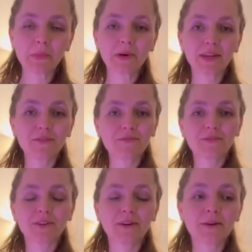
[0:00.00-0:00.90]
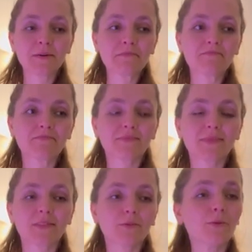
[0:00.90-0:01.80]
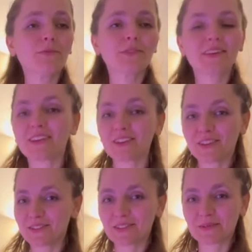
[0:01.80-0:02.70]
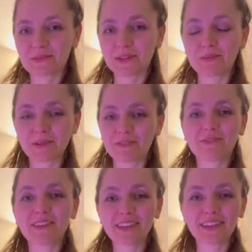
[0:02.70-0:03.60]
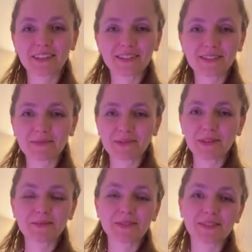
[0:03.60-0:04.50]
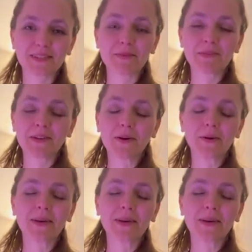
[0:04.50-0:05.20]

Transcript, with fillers: But if, um, hopefully nothing else comes up, but if anything else comes up, just let me know.